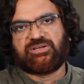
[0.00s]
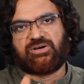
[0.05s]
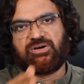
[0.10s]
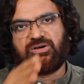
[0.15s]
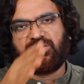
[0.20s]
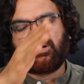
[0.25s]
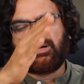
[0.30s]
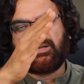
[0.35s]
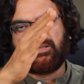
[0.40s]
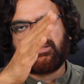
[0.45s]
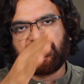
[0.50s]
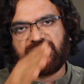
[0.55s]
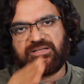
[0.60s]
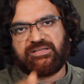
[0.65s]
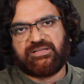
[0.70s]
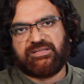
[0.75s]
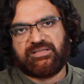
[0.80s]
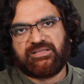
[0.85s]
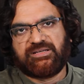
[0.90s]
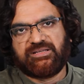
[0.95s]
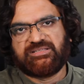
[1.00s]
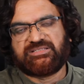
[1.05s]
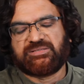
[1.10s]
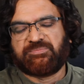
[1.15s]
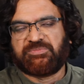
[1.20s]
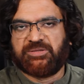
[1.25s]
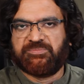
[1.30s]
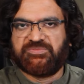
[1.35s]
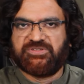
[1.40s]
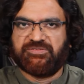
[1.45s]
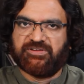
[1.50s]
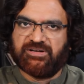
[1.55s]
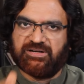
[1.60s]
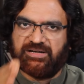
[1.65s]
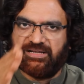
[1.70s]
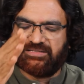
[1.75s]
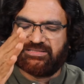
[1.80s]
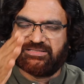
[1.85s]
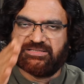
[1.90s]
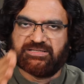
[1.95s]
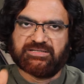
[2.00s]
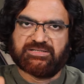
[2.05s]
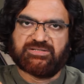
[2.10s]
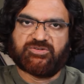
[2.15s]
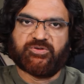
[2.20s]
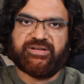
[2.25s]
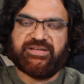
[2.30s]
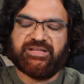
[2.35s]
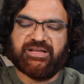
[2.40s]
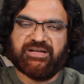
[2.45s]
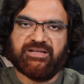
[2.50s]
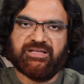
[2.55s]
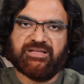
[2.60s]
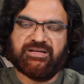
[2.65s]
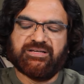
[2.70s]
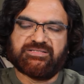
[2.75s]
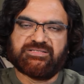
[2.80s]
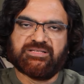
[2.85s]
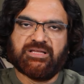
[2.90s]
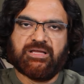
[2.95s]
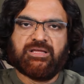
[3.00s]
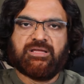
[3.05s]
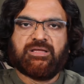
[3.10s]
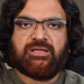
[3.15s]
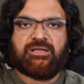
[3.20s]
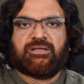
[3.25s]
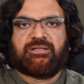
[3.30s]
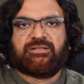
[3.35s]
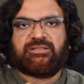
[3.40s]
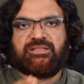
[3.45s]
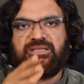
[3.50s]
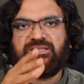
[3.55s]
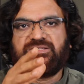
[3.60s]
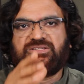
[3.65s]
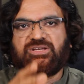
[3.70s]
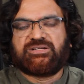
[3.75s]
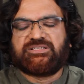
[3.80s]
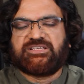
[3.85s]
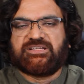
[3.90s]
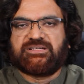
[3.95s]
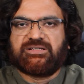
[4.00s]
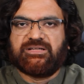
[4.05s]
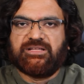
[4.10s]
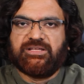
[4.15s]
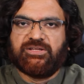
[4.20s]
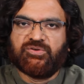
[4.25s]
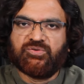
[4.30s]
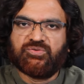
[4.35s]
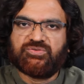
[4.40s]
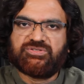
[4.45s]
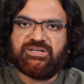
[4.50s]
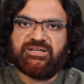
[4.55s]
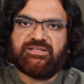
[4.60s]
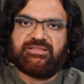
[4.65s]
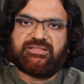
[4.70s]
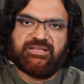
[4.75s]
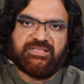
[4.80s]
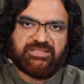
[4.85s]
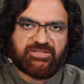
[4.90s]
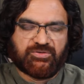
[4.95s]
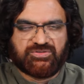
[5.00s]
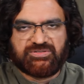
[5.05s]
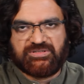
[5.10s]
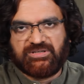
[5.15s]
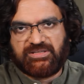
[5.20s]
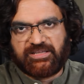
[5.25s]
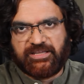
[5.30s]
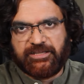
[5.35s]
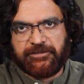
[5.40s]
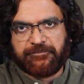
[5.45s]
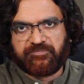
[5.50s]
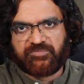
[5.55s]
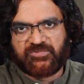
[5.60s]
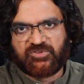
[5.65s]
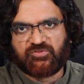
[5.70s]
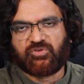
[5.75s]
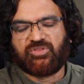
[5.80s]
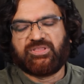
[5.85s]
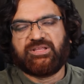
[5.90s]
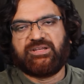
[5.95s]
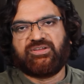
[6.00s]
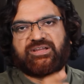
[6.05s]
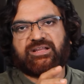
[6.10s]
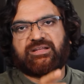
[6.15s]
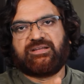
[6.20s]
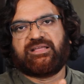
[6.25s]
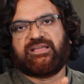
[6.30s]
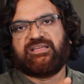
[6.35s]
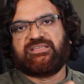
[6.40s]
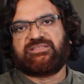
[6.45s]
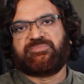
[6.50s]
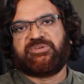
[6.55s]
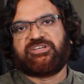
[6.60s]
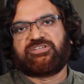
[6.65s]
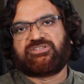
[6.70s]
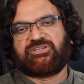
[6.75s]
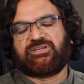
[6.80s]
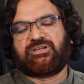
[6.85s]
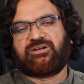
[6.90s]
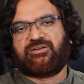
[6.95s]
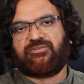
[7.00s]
or 30 degrees, sometimes even lesser, 28 degrees. These are generally used in 3000K so that you get a nice mixture